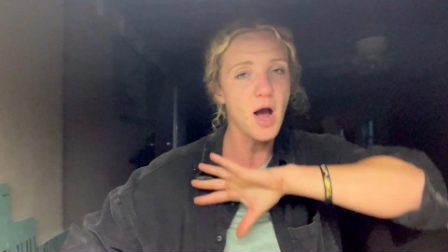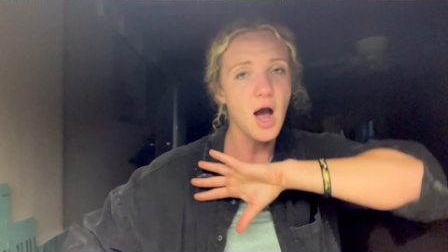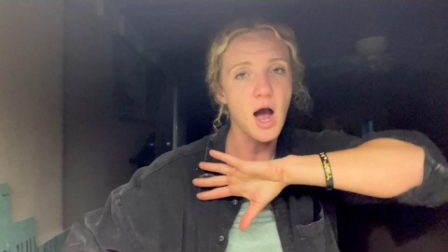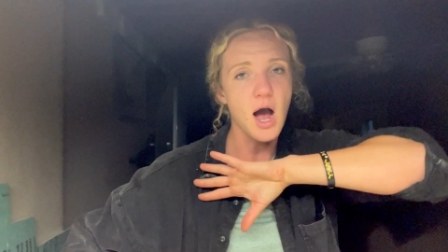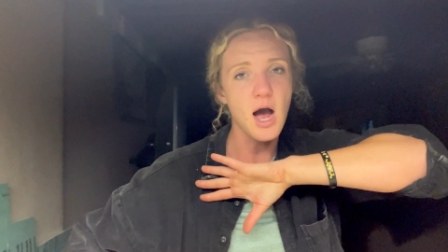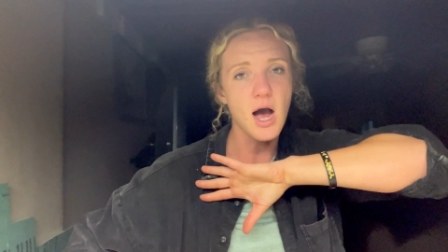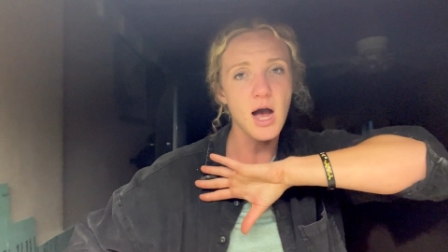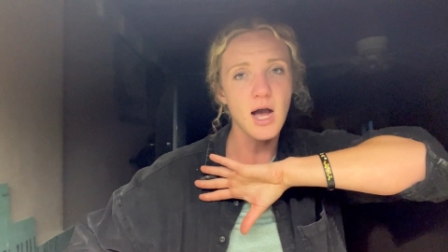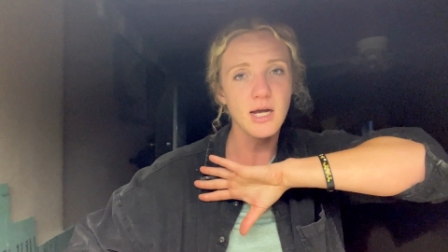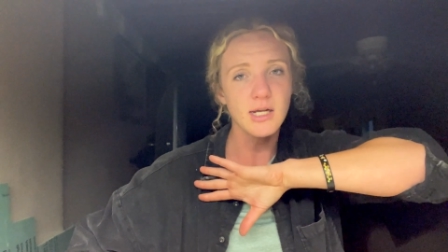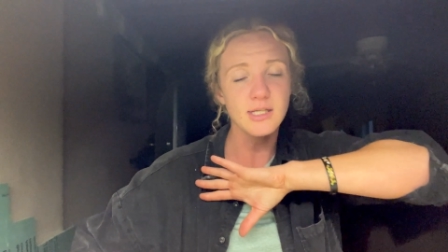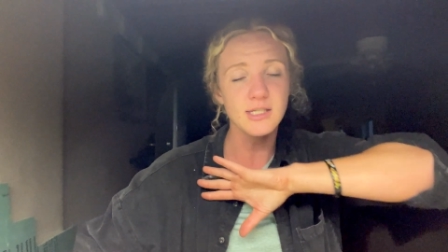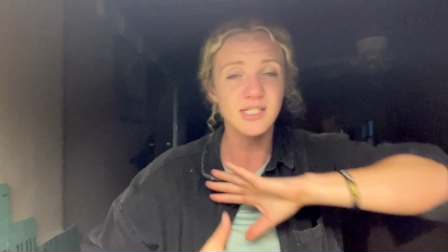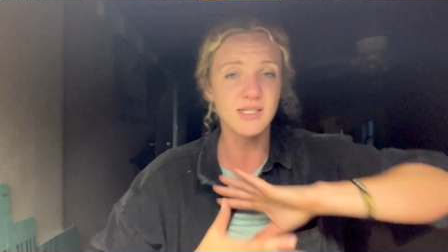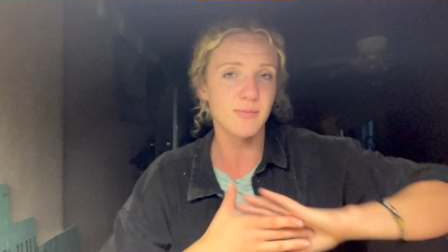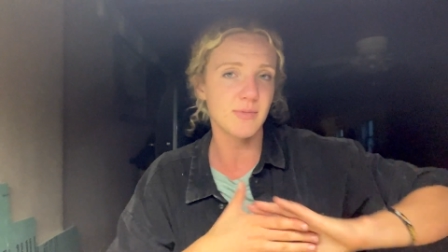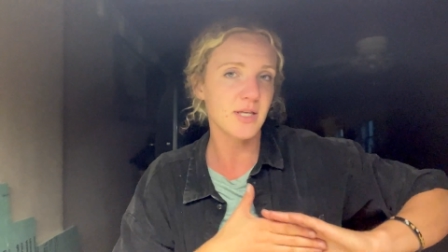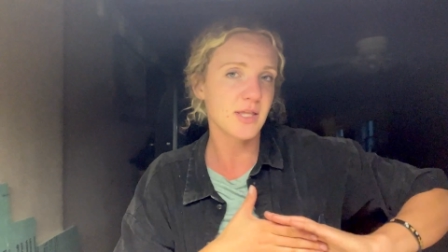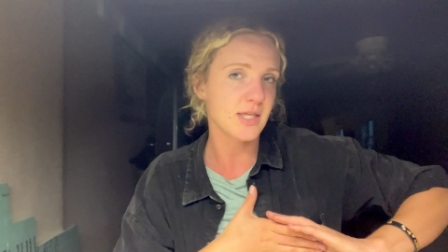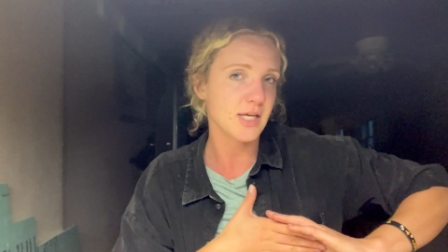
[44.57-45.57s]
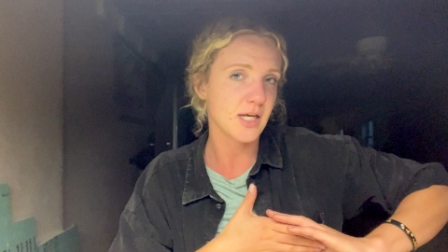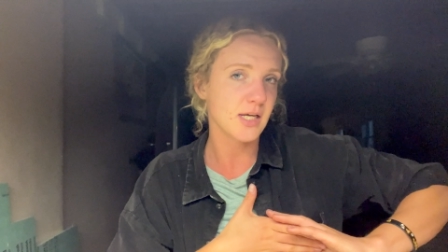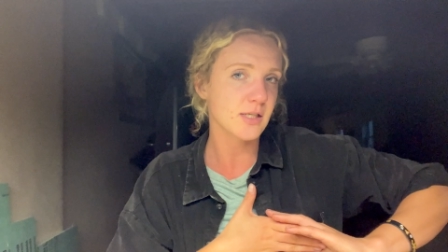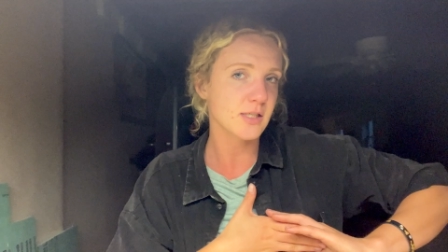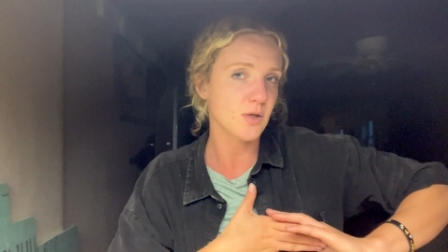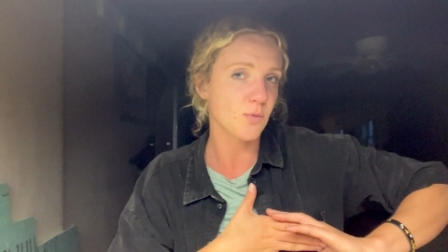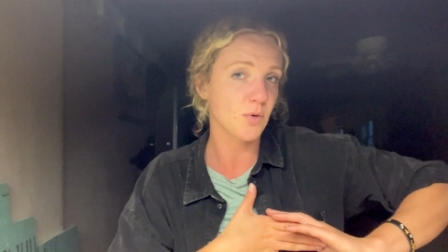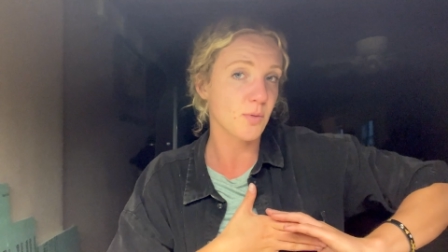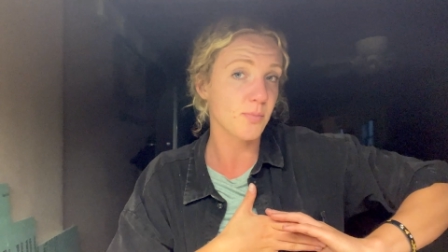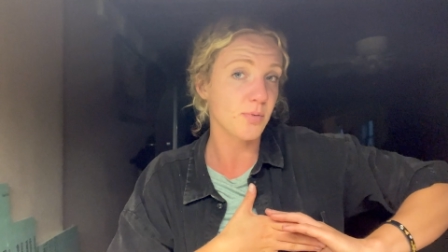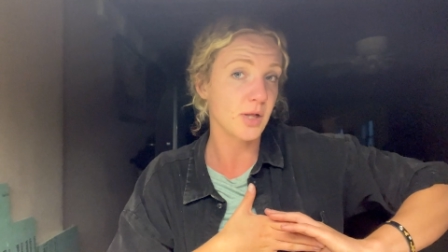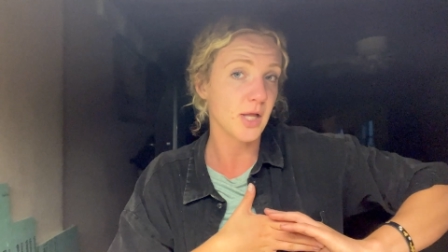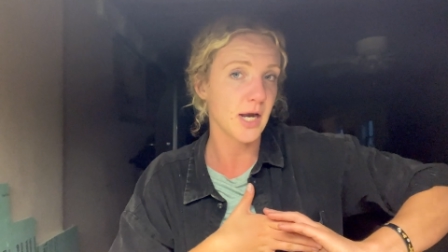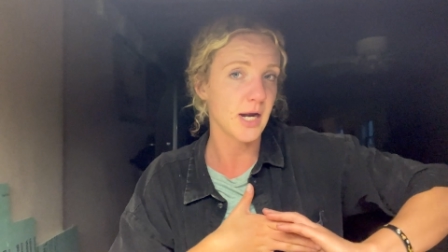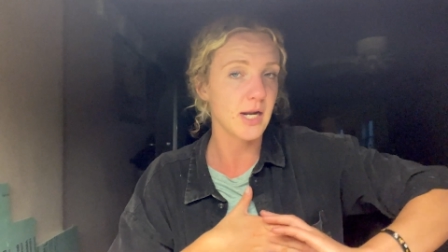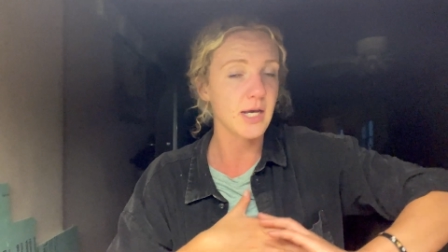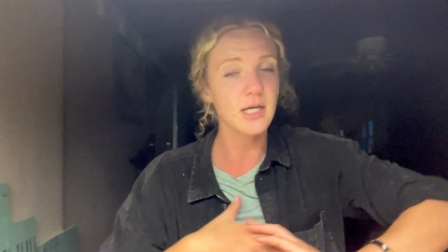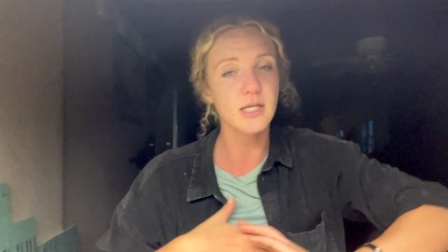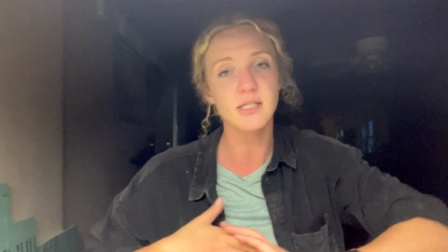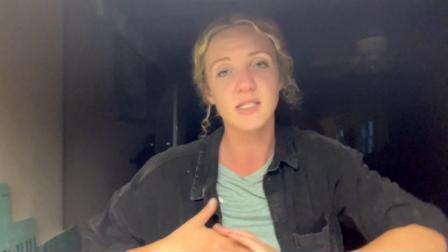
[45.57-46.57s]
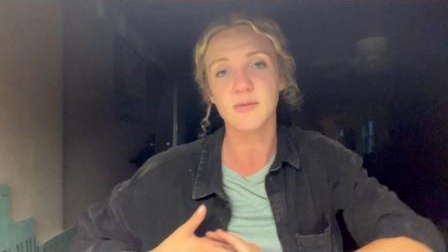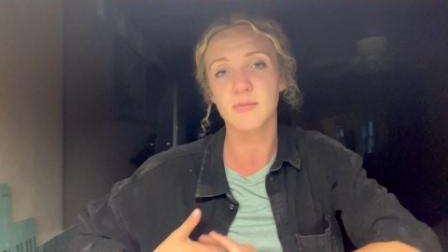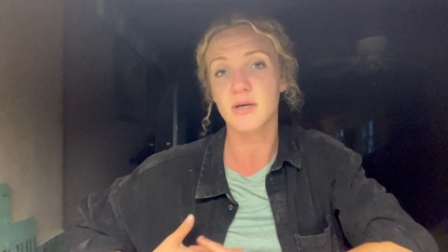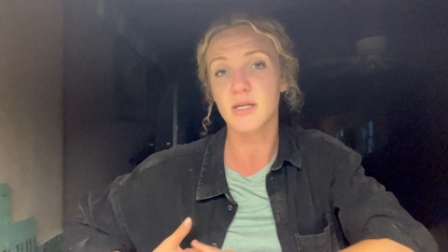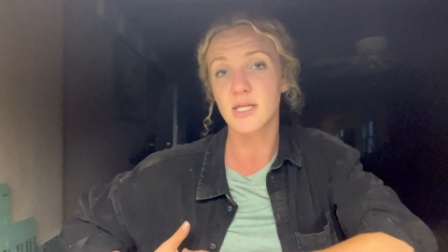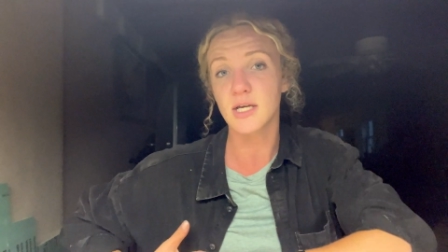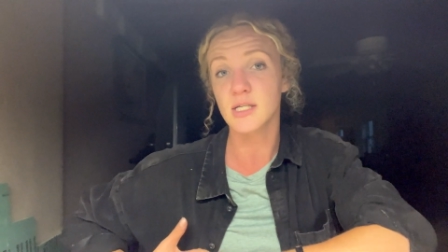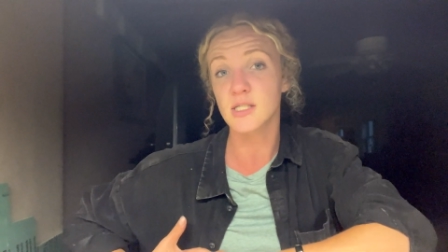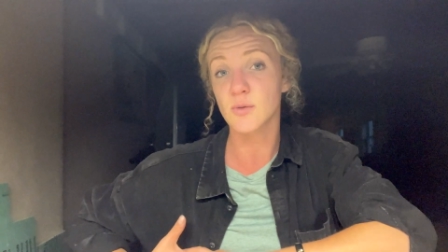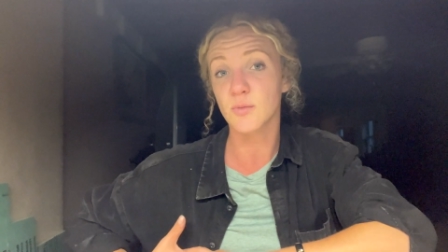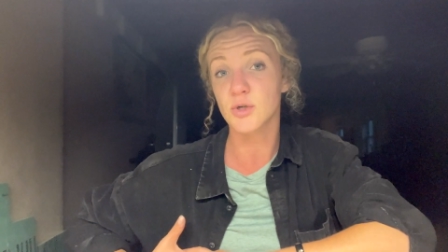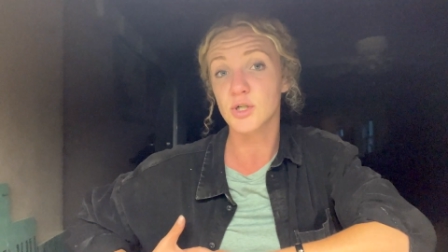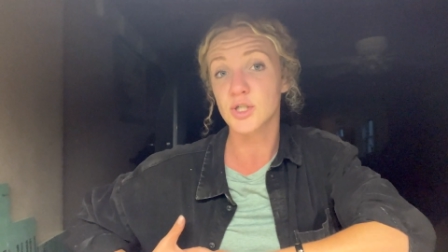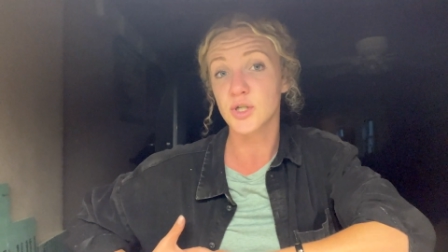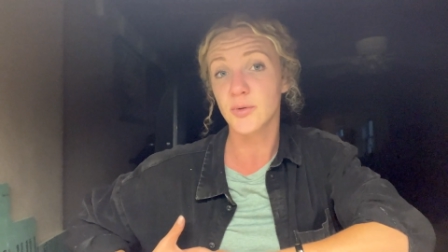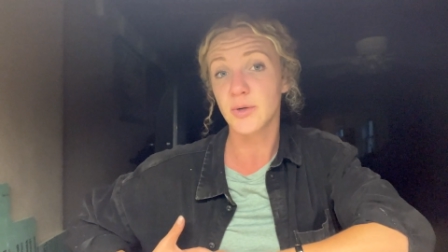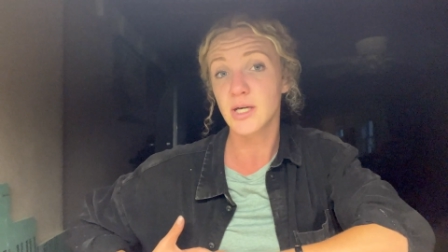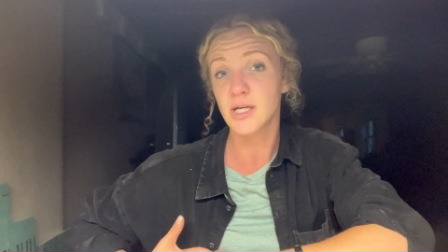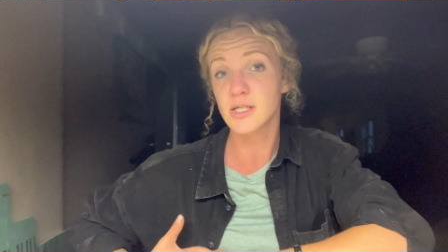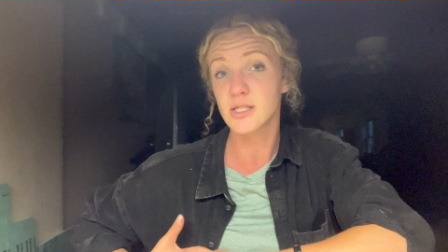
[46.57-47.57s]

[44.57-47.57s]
on some of the things that we're planning and some of the things that we're doing.